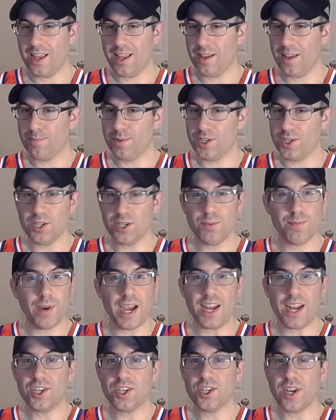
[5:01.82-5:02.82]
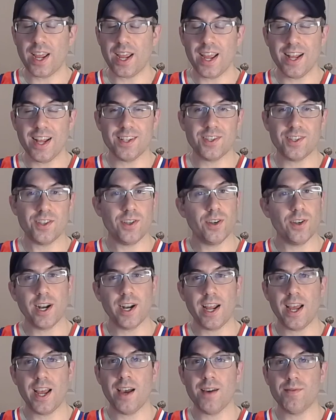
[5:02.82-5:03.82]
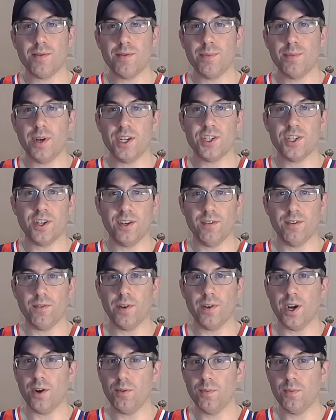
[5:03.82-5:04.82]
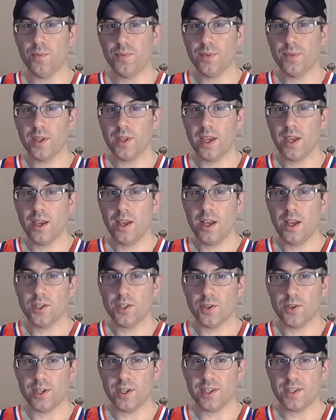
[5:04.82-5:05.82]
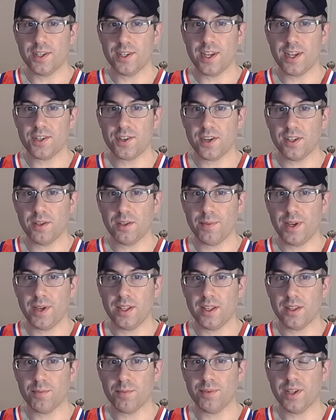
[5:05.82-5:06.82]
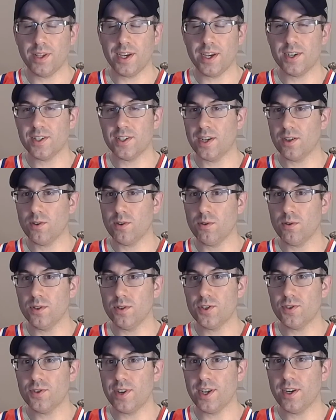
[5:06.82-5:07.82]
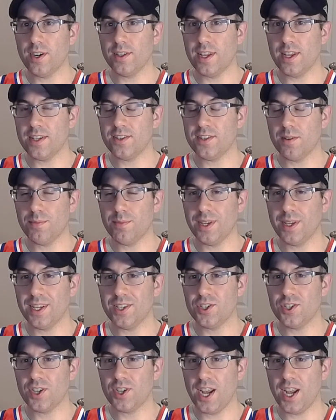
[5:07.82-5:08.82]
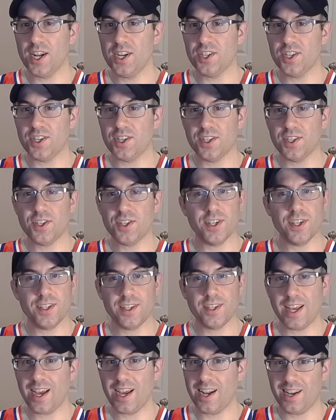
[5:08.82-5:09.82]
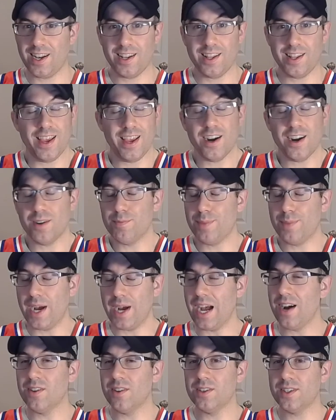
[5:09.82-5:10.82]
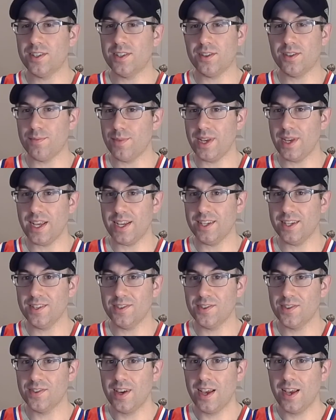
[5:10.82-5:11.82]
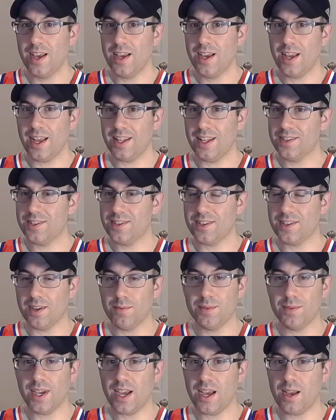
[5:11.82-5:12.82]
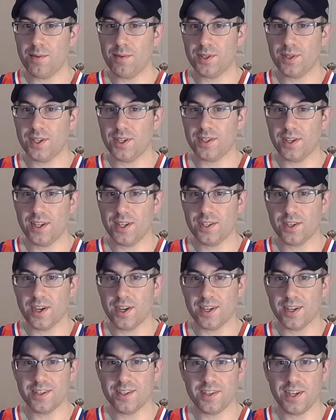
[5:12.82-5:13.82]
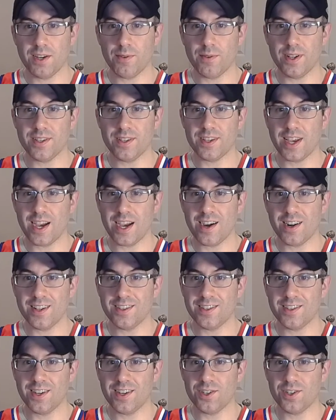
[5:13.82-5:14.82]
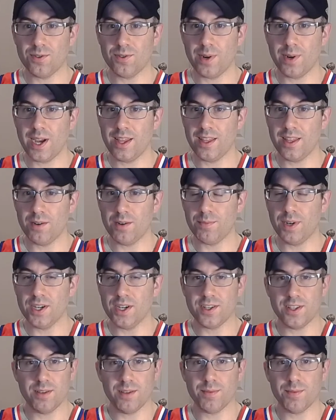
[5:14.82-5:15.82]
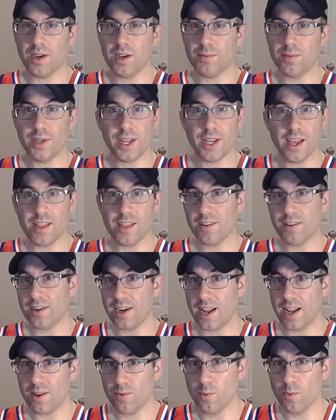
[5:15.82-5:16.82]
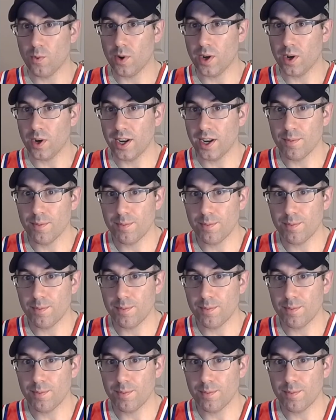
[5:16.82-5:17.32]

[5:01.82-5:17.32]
Just by chance, you're going to have a bunch in a row. So it doesn't necessarily mean that the player's on a cold streak or that something has changed. It's just that they are bound to miss. And sometimes it's going to sequence out in such a way that a bunch of them come together in any one